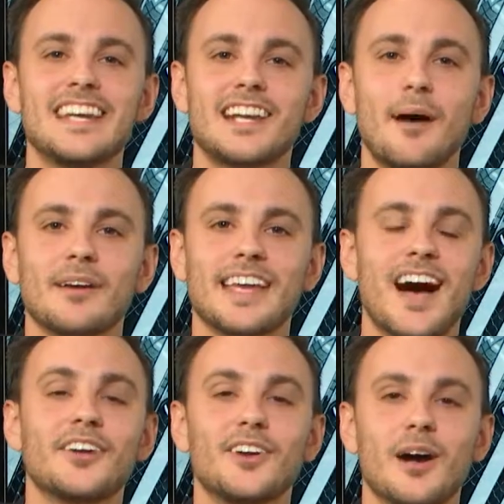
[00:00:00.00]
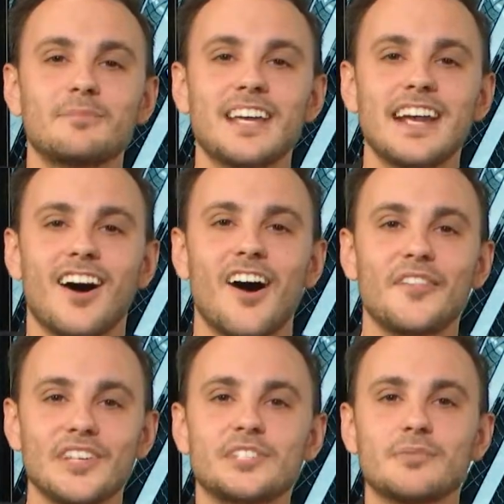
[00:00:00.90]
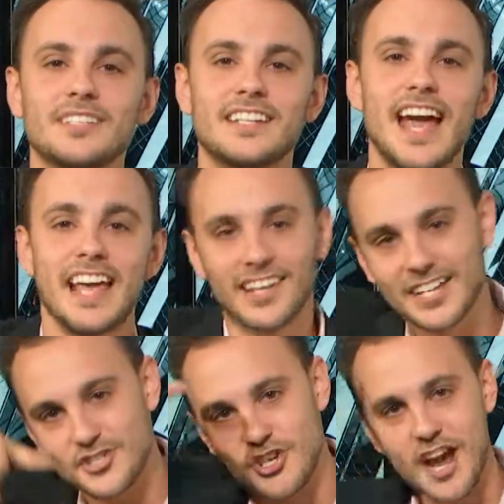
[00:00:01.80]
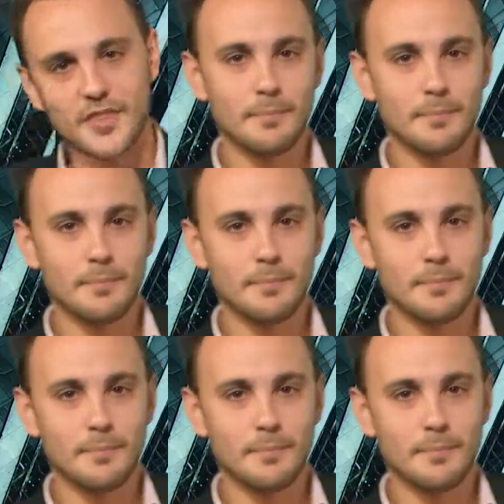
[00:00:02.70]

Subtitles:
Economic Calendar Update on This Week Today. Let's check the